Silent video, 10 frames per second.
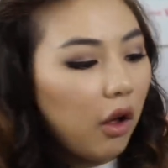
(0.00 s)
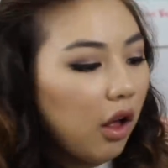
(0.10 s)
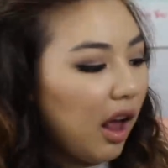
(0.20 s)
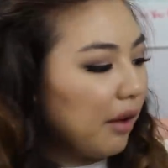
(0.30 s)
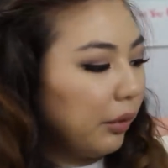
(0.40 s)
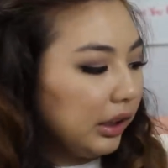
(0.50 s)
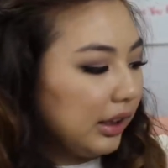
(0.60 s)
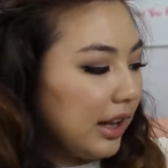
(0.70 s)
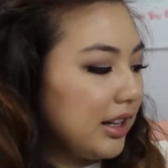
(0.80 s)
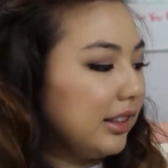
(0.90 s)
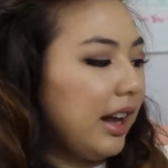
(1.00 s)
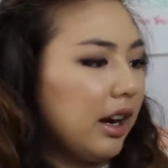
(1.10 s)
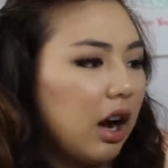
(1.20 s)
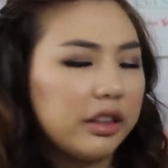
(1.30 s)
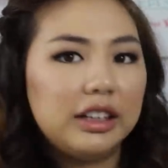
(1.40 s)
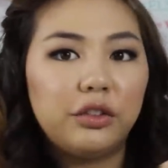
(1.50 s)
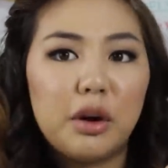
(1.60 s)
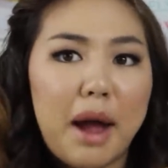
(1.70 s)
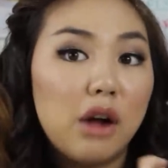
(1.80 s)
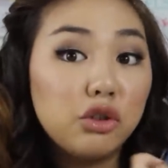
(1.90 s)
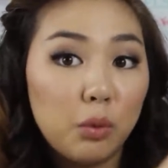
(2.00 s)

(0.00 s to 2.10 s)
I really like these, and I got these for about